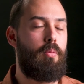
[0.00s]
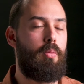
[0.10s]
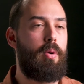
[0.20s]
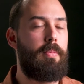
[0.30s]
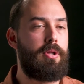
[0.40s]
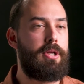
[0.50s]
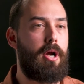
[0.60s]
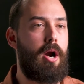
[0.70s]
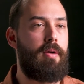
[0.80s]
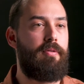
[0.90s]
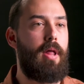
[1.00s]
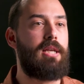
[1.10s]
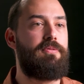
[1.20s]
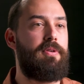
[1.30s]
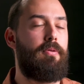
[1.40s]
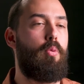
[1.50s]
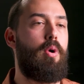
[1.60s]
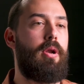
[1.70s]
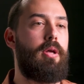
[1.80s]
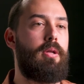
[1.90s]
when we're building our philosophy for
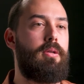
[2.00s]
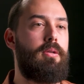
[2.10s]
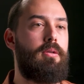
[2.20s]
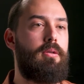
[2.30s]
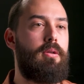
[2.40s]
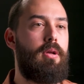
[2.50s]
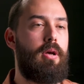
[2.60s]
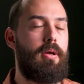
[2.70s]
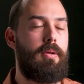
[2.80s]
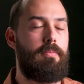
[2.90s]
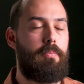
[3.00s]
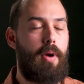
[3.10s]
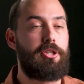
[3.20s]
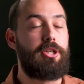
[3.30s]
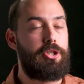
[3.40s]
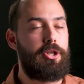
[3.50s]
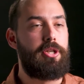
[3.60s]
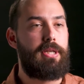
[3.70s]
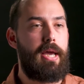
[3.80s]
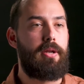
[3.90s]
what a project should
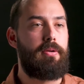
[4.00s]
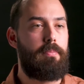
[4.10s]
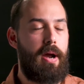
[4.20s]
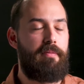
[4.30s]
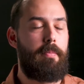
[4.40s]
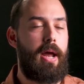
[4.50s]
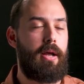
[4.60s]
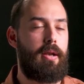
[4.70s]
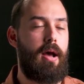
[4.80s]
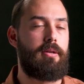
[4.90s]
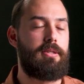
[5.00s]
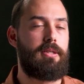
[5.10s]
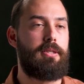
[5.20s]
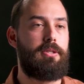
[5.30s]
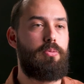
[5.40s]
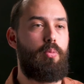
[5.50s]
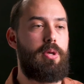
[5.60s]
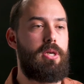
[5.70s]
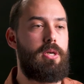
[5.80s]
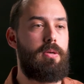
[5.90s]
contain, a bioinformatic analysis,
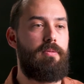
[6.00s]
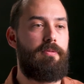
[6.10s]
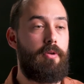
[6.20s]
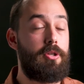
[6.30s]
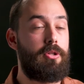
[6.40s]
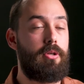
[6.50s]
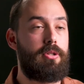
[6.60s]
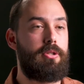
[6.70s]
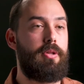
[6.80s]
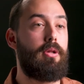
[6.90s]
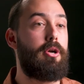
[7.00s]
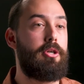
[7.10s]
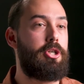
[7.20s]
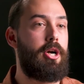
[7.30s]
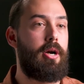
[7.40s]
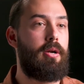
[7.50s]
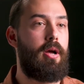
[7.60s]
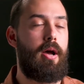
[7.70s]
we first look to the literature.